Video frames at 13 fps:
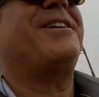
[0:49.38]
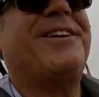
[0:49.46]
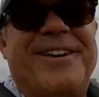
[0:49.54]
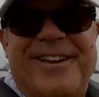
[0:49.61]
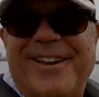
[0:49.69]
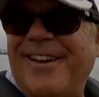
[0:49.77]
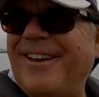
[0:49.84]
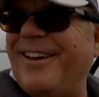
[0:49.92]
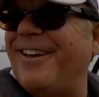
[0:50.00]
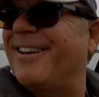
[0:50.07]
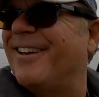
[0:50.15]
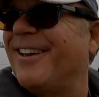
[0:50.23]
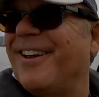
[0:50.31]

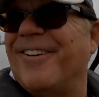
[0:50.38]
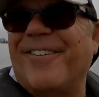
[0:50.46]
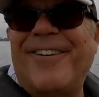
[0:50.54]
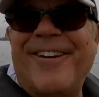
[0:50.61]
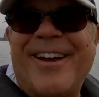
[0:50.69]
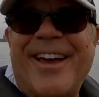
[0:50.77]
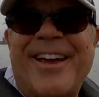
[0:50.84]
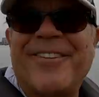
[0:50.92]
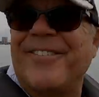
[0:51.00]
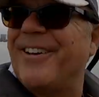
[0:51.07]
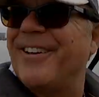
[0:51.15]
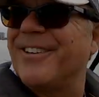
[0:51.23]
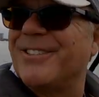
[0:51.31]
Hey, Rad
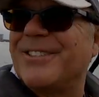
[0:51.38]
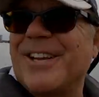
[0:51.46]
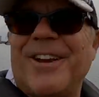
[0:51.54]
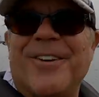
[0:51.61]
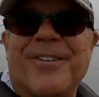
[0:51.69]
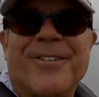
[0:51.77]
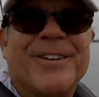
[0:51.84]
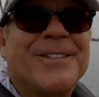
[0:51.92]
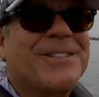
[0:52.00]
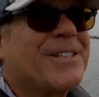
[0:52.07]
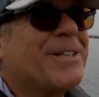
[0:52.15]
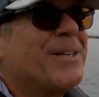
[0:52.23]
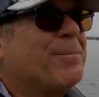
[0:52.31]
Reelers,
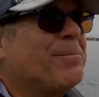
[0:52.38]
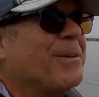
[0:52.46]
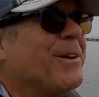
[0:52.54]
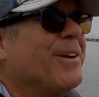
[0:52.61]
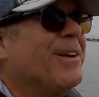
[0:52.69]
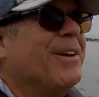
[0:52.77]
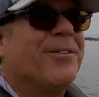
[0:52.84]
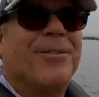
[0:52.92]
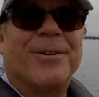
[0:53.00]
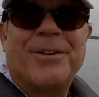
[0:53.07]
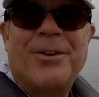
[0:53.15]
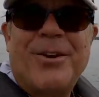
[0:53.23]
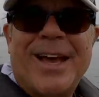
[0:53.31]
what's up?
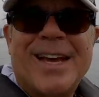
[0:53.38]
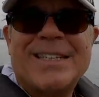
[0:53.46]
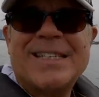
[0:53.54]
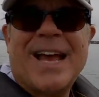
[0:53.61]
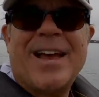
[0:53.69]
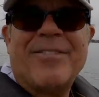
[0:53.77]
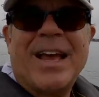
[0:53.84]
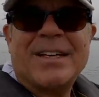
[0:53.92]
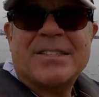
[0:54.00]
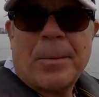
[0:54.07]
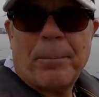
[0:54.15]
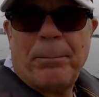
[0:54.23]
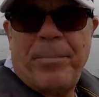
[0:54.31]
Well, you guys, I've got
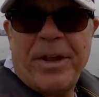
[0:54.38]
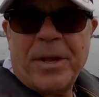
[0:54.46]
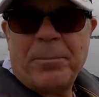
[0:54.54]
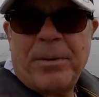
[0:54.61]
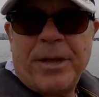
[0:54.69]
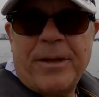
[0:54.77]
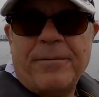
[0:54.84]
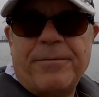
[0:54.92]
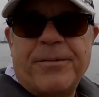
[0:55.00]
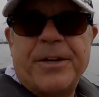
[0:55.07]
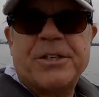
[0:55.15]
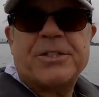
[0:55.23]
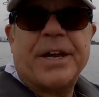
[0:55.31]
some big
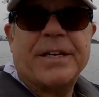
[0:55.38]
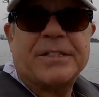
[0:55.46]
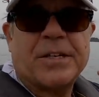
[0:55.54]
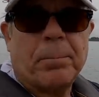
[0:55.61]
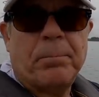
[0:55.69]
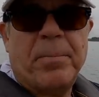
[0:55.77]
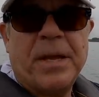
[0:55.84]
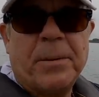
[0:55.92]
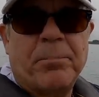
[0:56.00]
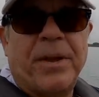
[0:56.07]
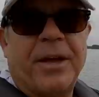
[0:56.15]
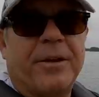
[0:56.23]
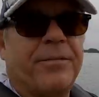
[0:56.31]
pinfish and some
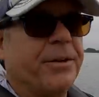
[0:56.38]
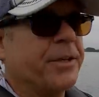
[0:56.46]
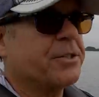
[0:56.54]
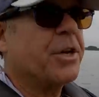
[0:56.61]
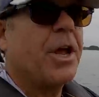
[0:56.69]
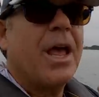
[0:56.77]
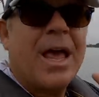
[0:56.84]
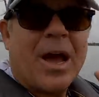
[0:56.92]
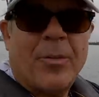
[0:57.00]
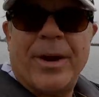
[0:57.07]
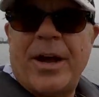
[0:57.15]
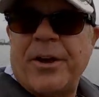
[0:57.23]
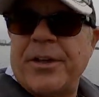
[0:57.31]
big pigfish. I
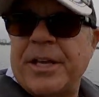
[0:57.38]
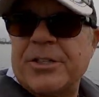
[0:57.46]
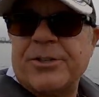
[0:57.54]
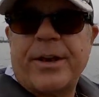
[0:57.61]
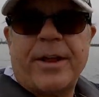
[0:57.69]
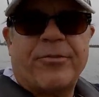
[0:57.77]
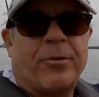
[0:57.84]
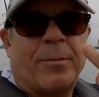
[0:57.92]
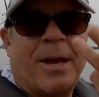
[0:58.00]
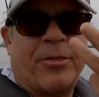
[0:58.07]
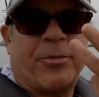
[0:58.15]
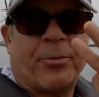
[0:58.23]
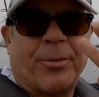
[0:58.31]
went out yesterday for
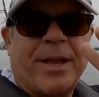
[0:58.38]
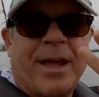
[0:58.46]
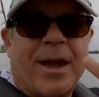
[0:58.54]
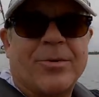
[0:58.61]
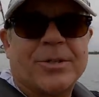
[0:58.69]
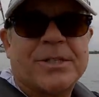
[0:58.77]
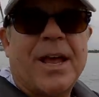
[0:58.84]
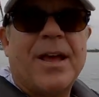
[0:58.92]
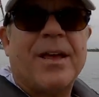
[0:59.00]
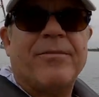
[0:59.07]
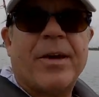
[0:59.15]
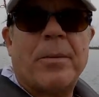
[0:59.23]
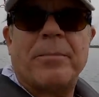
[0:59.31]
about three hours,
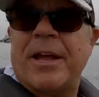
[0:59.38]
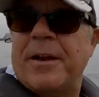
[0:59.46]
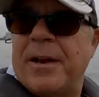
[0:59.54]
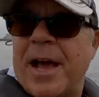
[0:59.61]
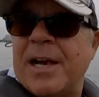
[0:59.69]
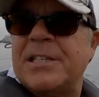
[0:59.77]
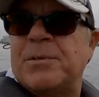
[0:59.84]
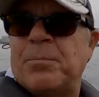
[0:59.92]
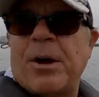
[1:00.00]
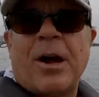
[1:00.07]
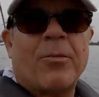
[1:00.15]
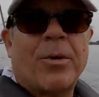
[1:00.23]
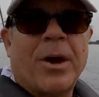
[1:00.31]
found me a nice
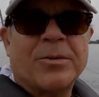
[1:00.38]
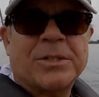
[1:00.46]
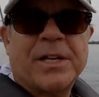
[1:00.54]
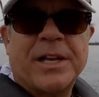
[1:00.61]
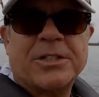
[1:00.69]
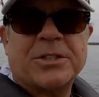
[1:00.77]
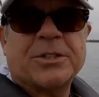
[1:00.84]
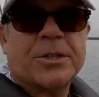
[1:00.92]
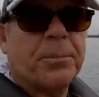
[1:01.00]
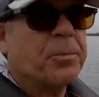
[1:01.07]
spot where I was catching